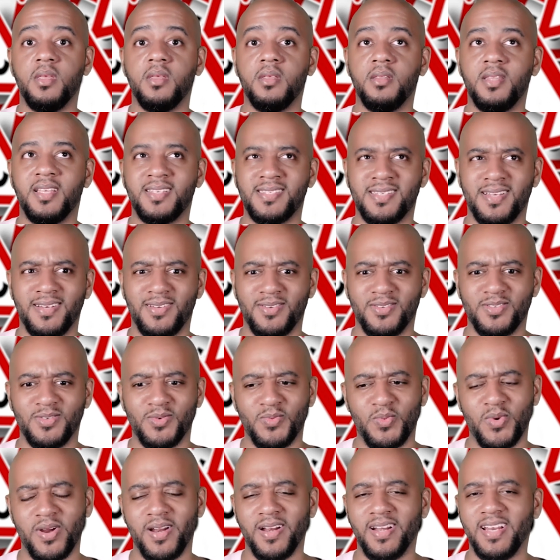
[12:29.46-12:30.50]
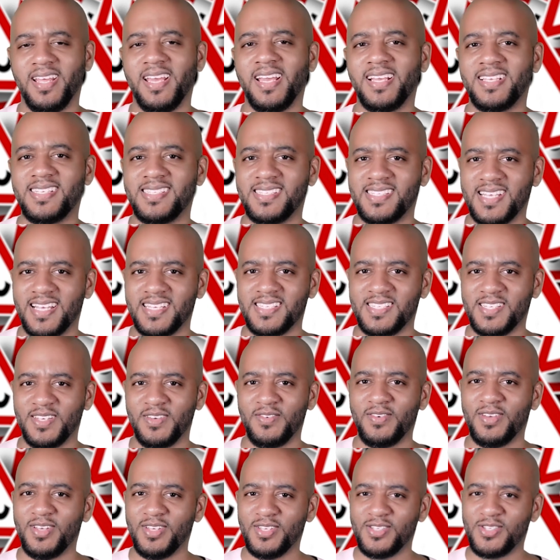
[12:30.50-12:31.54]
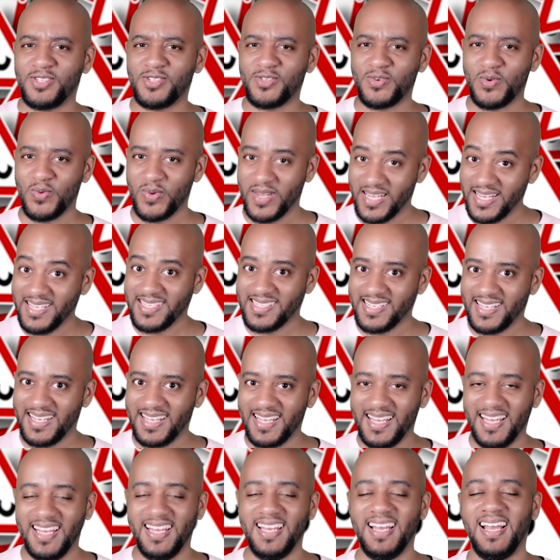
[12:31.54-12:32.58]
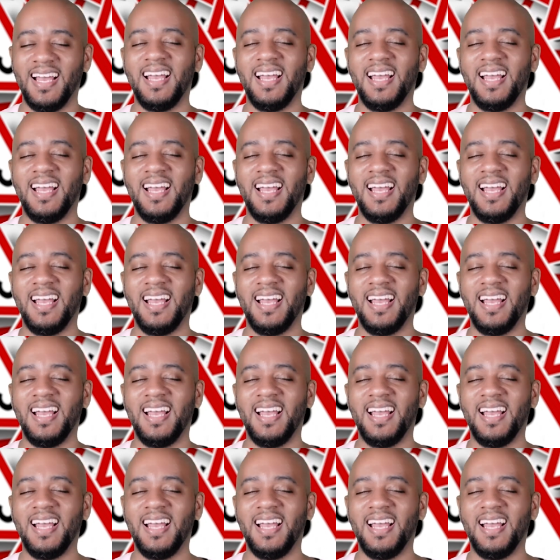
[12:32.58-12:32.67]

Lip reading: That sounded weird. Excessive squeezing.